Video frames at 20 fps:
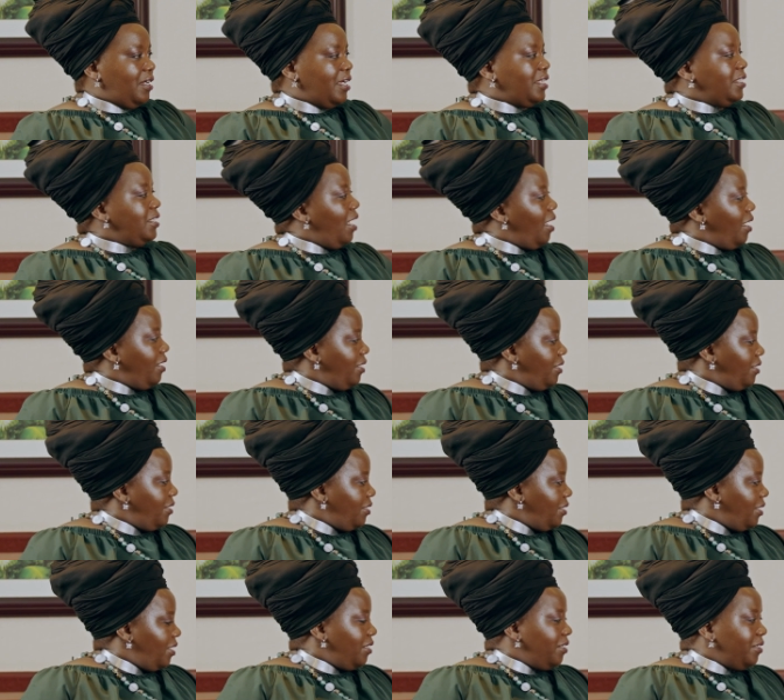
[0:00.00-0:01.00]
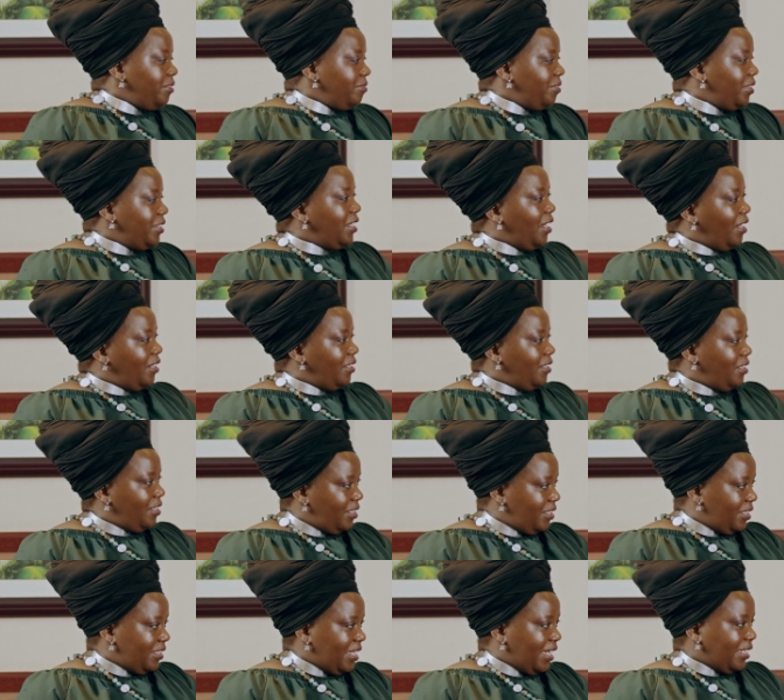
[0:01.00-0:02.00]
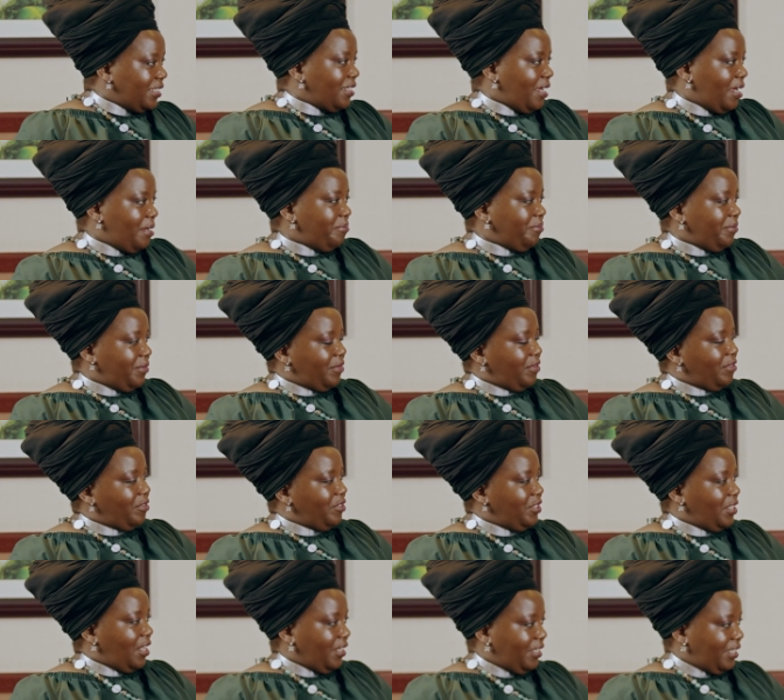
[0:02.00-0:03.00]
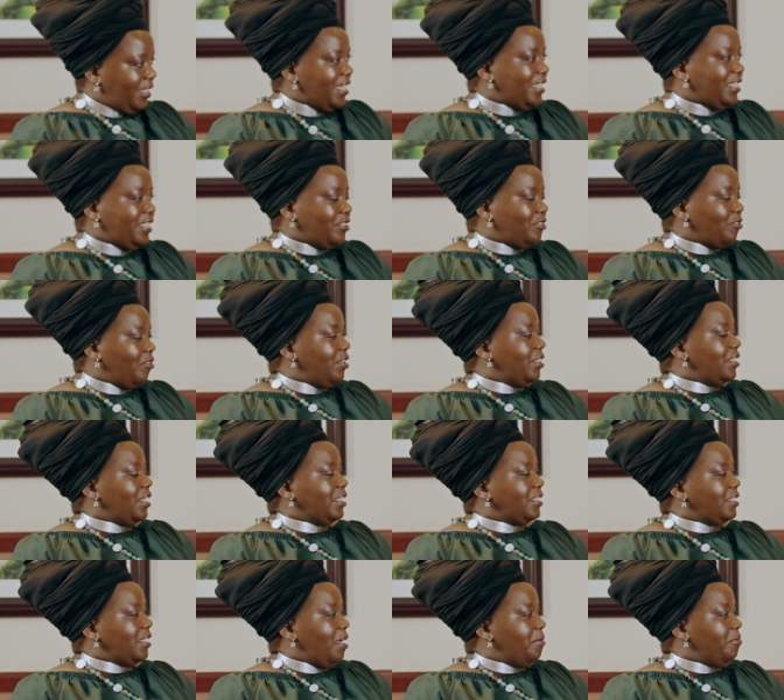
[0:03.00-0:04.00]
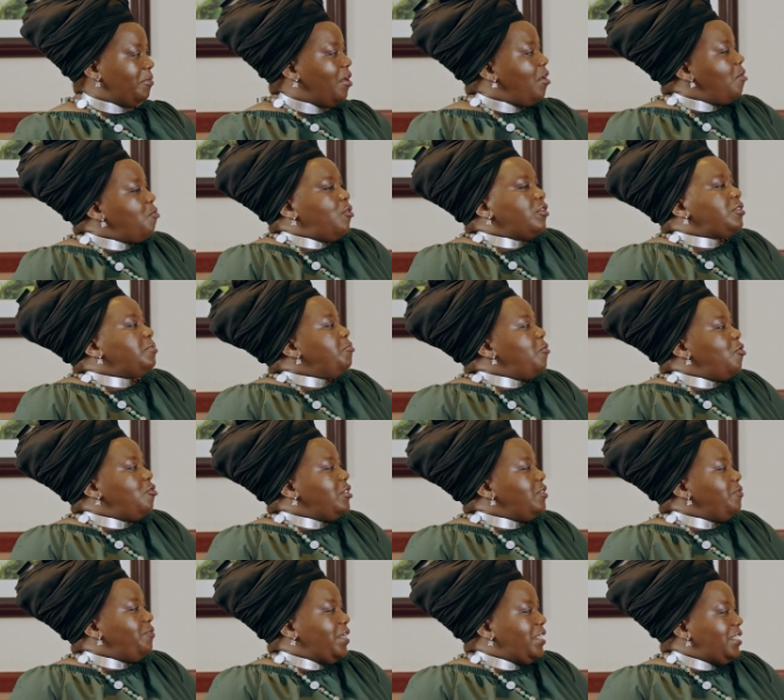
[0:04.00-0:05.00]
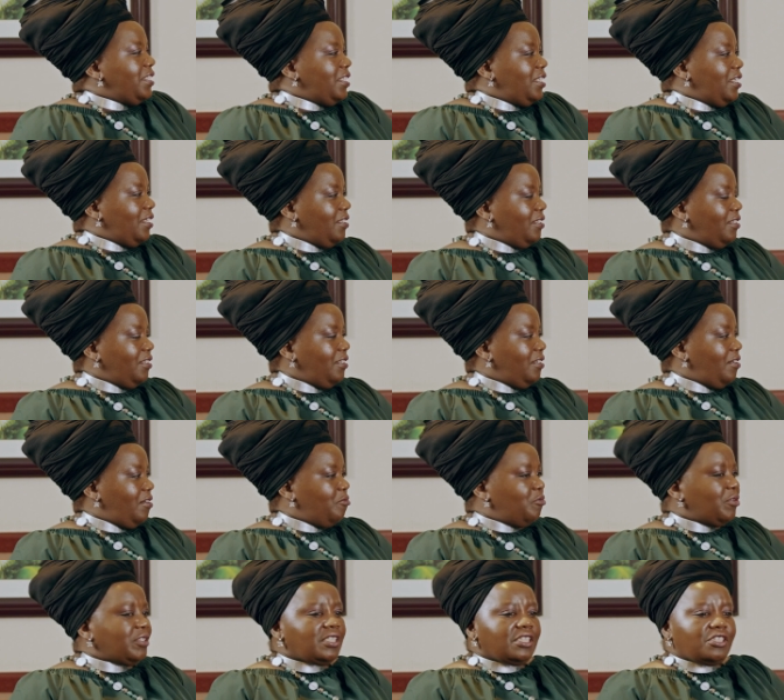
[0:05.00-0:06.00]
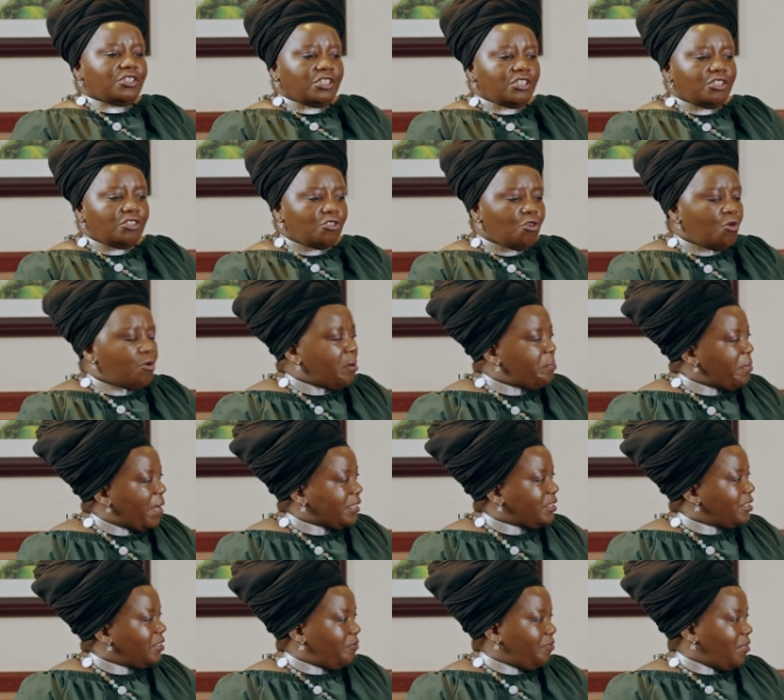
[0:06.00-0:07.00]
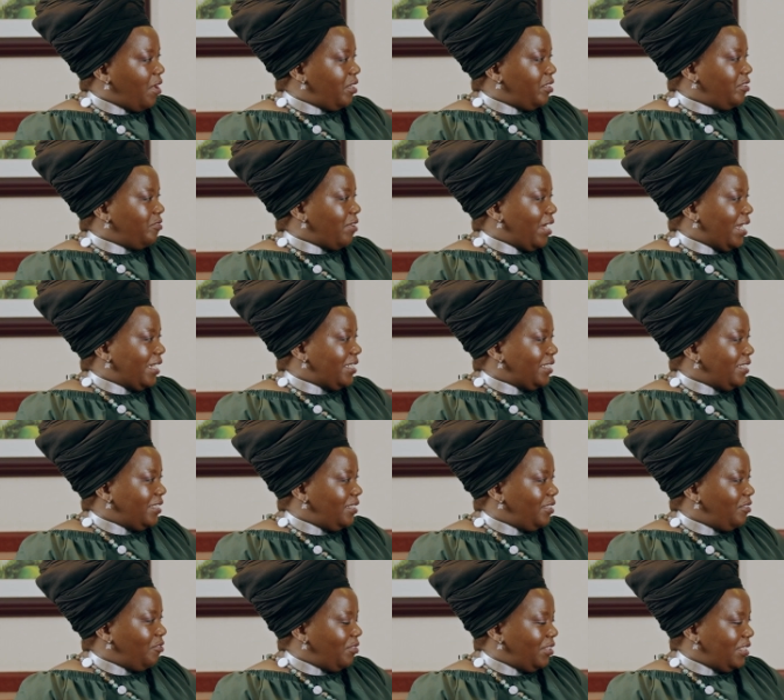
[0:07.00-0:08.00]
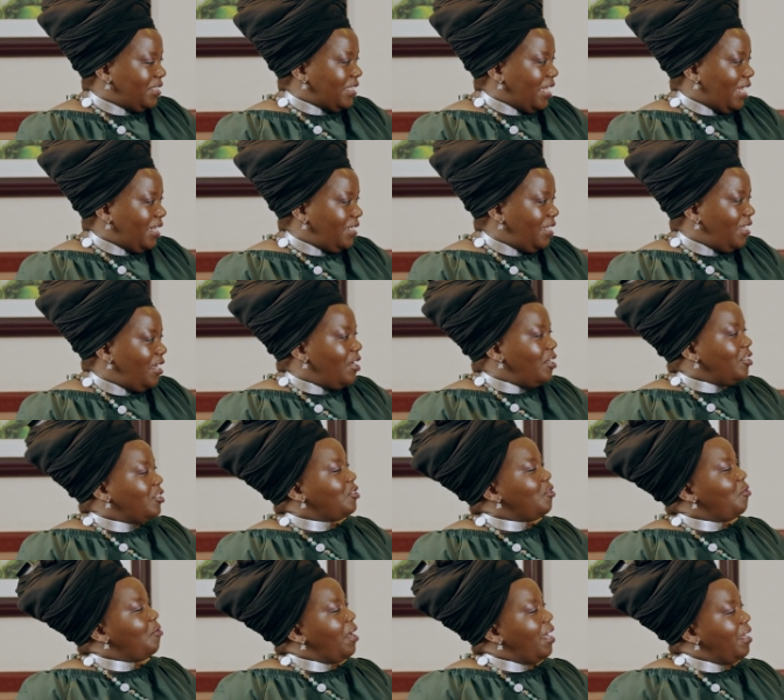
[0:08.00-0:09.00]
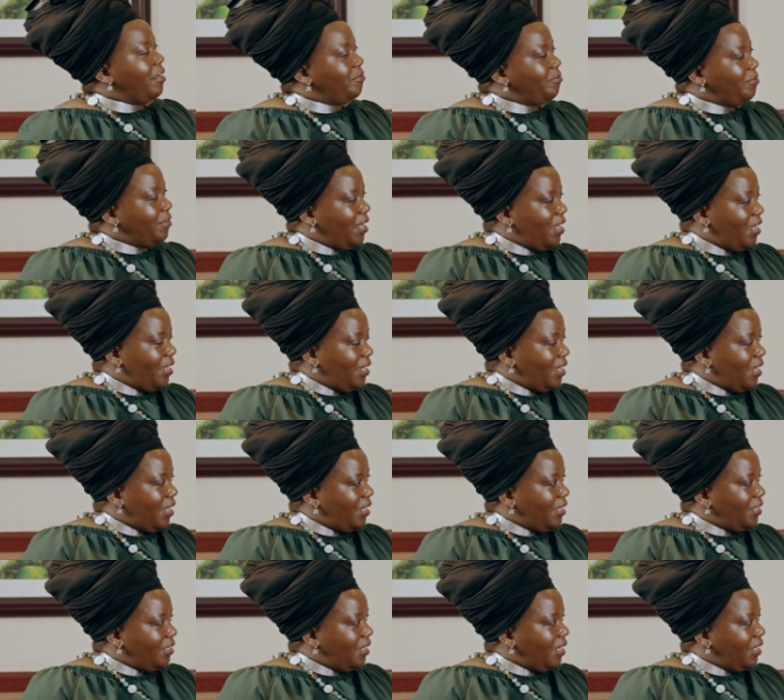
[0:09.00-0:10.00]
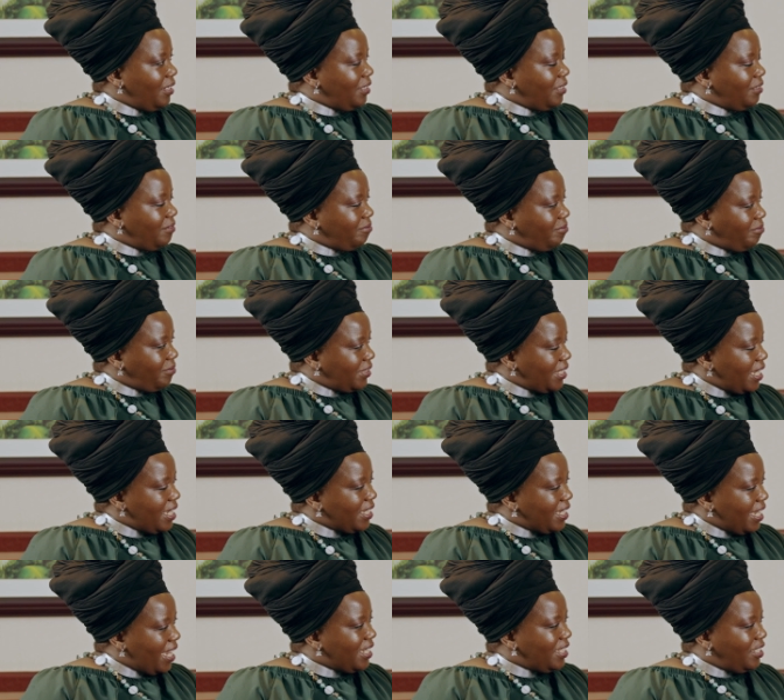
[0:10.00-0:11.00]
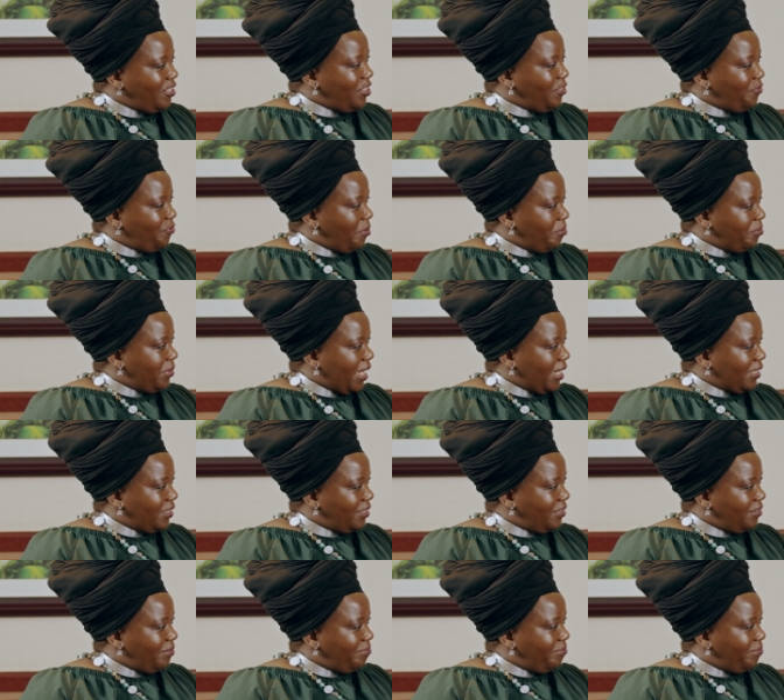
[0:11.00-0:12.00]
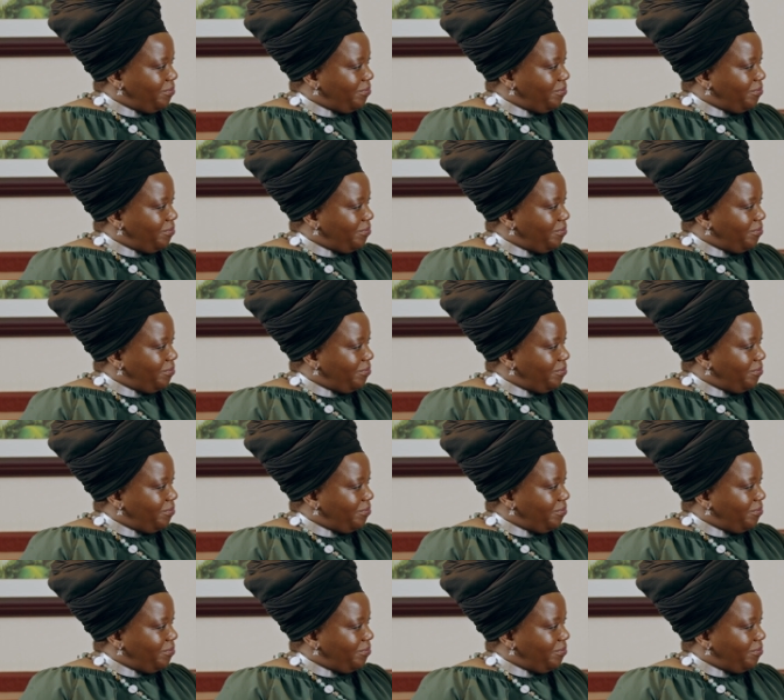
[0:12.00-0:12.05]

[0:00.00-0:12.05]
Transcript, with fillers: A young girl, a young girl at that time, or young lady, sorry, at that time, what motivated her? What did she know about Safari Rally? You understand? So I, I, I, I take energy from that.